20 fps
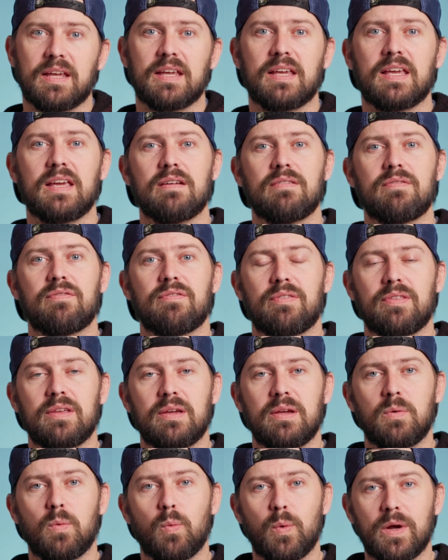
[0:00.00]
of give
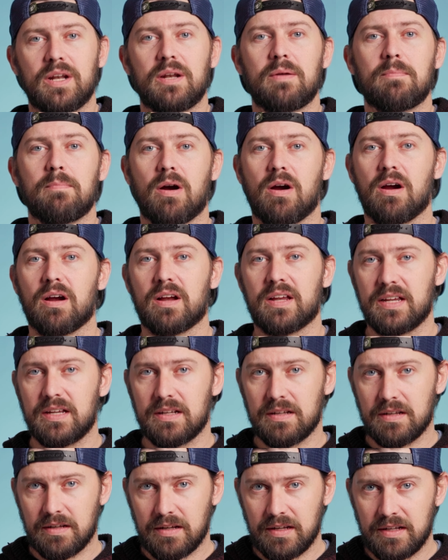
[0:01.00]
the win mark
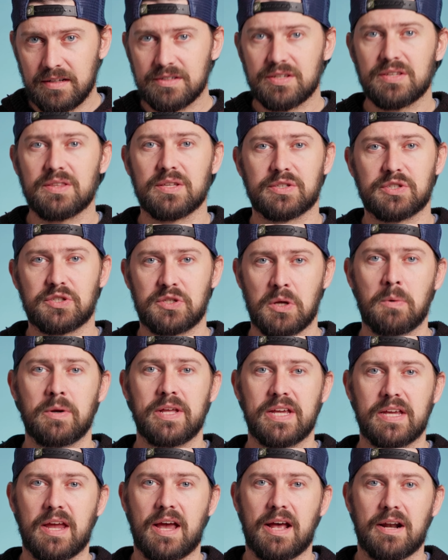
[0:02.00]
into the
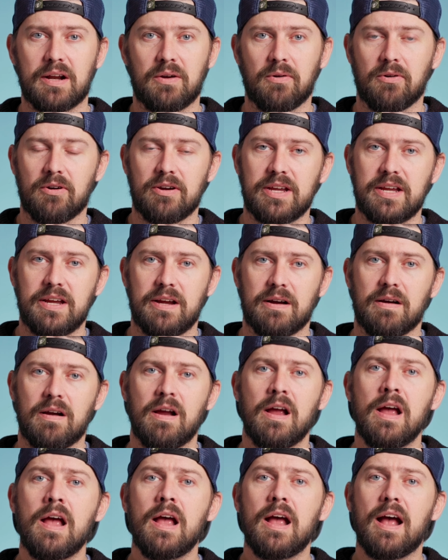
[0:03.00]
Sony category
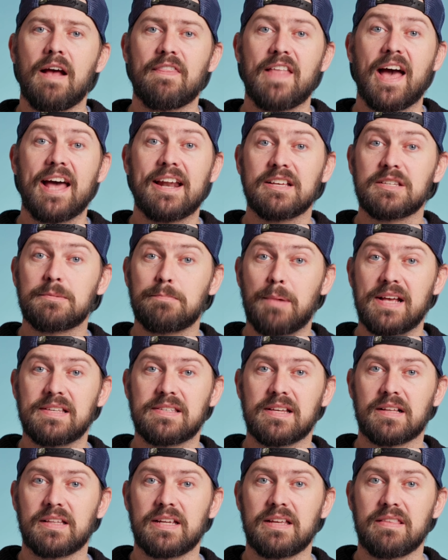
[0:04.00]
here, and that is
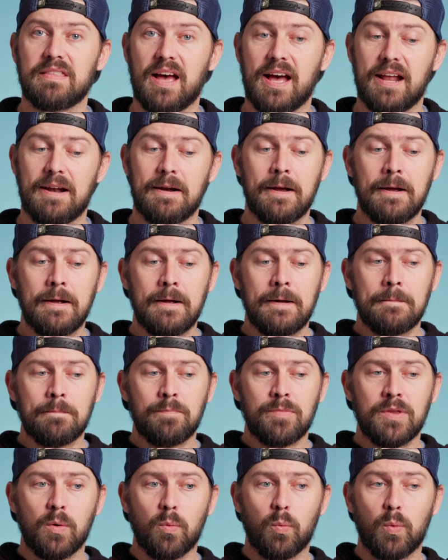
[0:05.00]
basically that
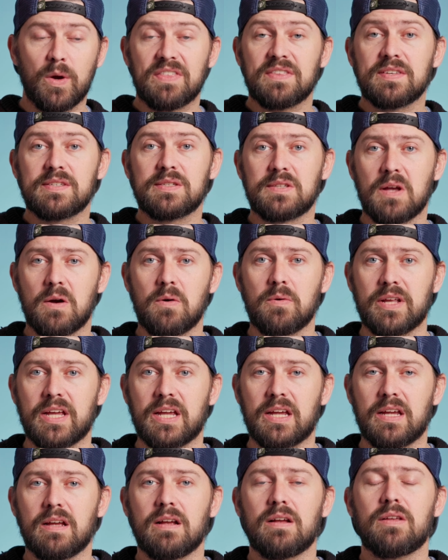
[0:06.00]
with
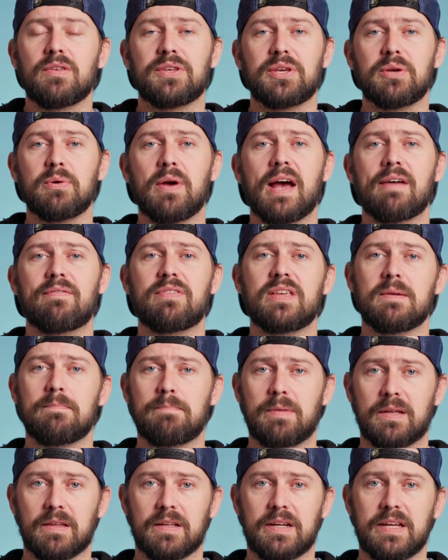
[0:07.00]
Sony, you have the
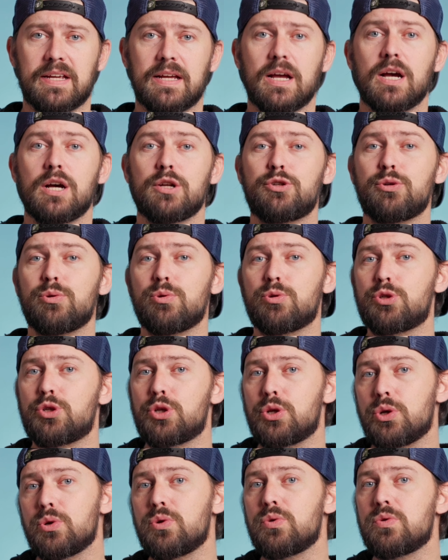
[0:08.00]
ability to
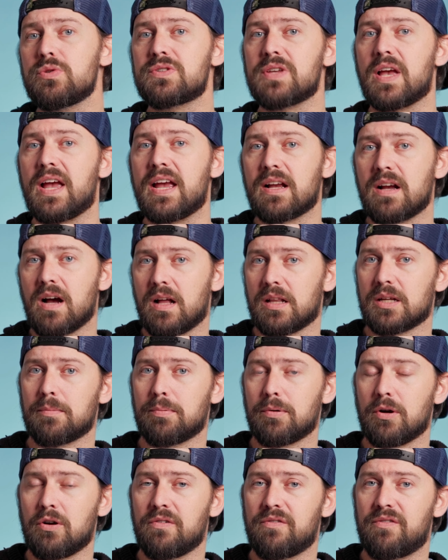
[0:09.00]
choose a color
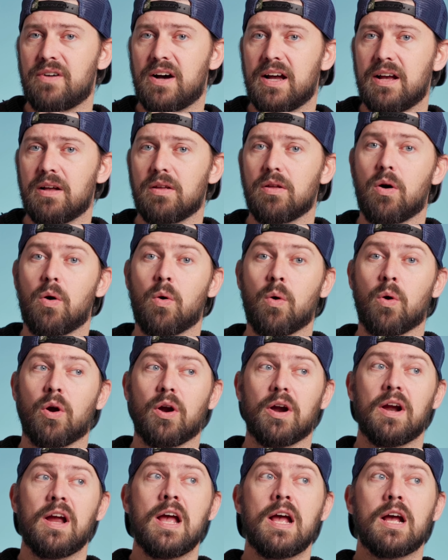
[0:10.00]
profile
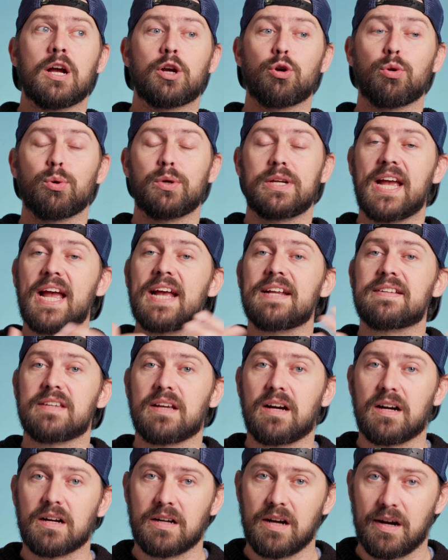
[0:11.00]
or create
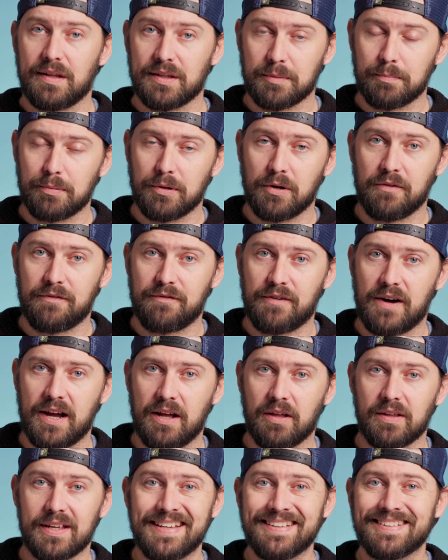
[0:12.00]
a color
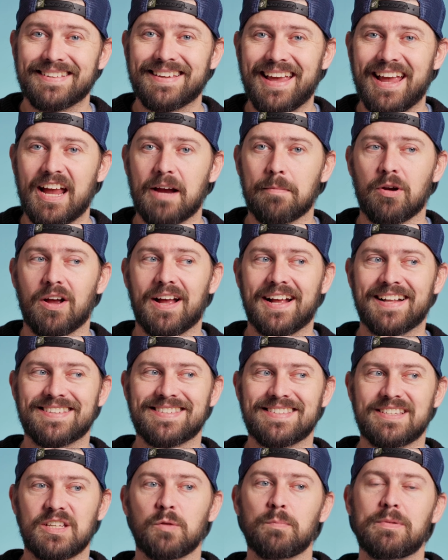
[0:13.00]
profile in camera and
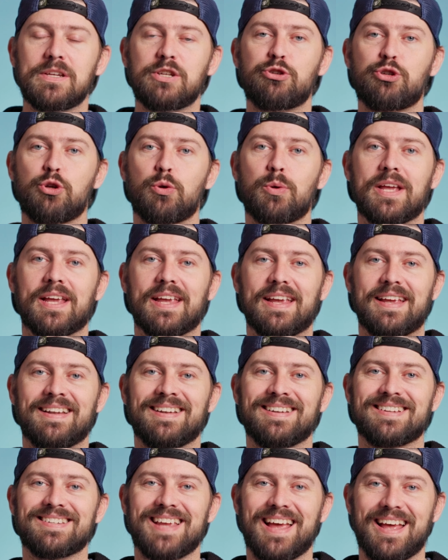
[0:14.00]
still be shooting
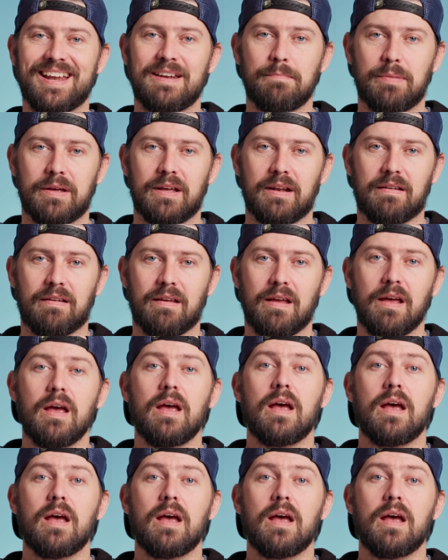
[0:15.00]
in 10-bit.